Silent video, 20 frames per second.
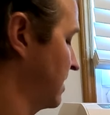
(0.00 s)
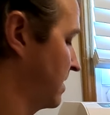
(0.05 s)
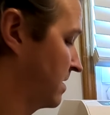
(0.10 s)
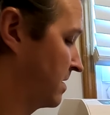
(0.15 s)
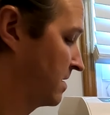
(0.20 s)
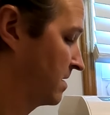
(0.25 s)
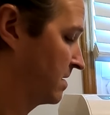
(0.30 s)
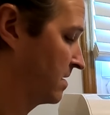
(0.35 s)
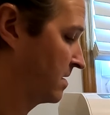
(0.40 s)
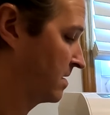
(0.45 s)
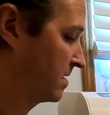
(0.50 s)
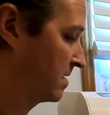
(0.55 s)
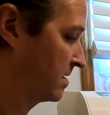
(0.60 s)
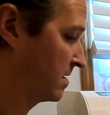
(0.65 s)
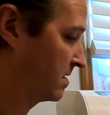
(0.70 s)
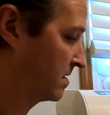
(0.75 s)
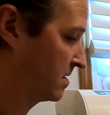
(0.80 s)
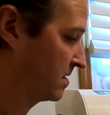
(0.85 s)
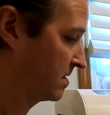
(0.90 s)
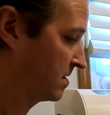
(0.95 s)

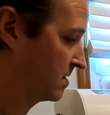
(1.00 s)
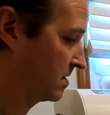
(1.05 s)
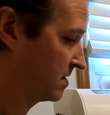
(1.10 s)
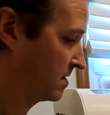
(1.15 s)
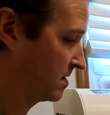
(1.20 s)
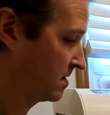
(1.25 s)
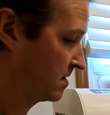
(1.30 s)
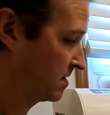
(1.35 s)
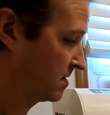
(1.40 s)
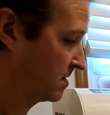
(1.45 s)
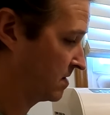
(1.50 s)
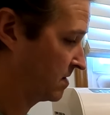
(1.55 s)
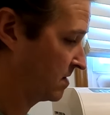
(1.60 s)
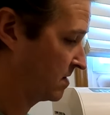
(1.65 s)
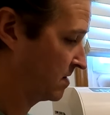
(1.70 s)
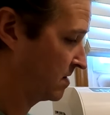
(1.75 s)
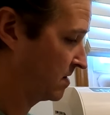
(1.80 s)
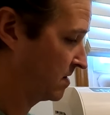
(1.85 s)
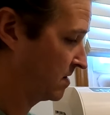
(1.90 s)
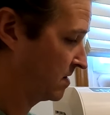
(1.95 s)

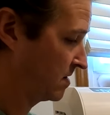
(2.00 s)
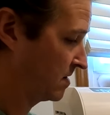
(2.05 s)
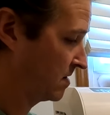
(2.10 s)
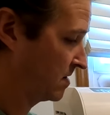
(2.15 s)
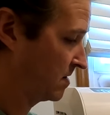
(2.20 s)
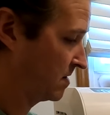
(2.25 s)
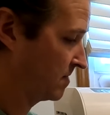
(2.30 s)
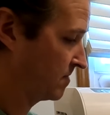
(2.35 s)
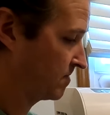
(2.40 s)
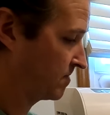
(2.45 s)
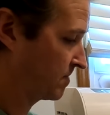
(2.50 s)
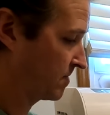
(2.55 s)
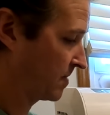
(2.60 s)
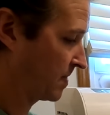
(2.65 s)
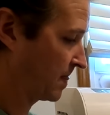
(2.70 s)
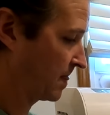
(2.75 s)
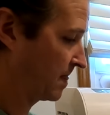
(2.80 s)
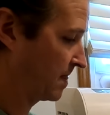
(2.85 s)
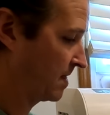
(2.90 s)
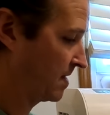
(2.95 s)

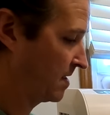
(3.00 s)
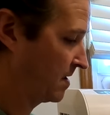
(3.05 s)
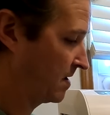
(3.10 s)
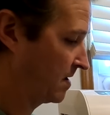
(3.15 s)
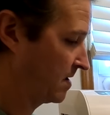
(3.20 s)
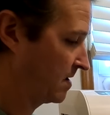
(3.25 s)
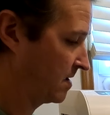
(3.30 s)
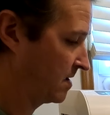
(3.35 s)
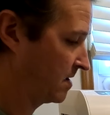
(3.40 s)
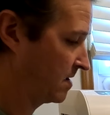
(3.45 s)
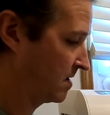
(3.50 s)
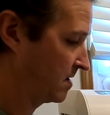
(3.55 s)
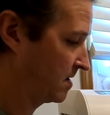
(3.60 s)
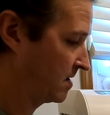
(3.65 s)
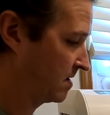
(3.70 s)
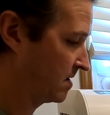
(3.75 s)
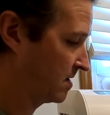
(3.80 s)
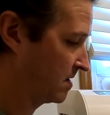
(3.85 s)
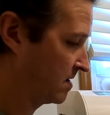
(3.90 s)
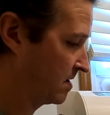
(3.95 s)

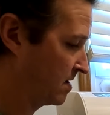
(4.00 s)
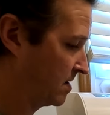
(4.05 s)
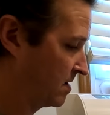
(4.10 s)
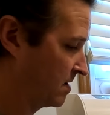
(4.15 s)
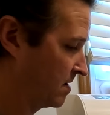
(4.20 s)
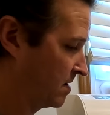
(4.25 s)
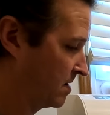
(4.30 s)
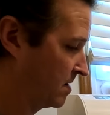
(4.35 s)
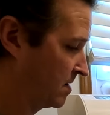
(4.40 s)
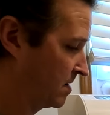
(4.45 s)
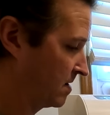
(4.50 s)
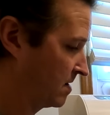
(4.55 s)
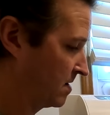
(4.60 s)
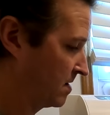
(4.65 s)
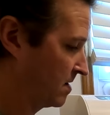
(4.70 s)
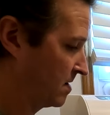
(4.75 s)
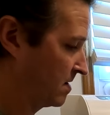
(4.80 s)
Nothing is said.